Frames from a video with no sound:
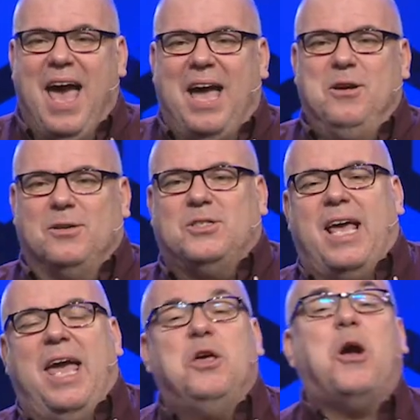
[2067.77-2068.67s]
And you're
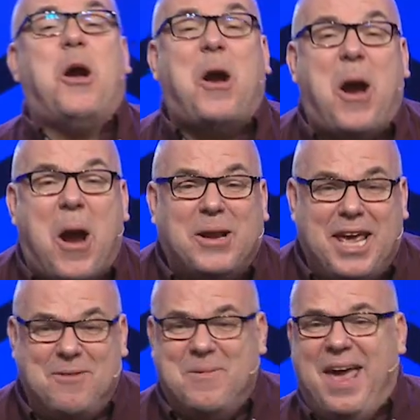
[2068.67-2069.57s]
saying, You're
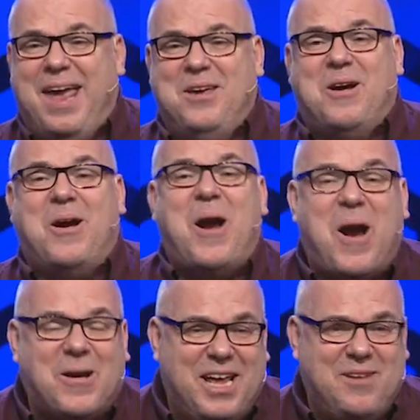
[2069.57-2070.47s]
hurting me. You're
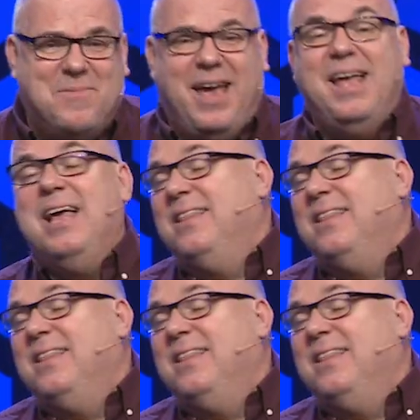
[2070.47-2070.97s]
hurting me.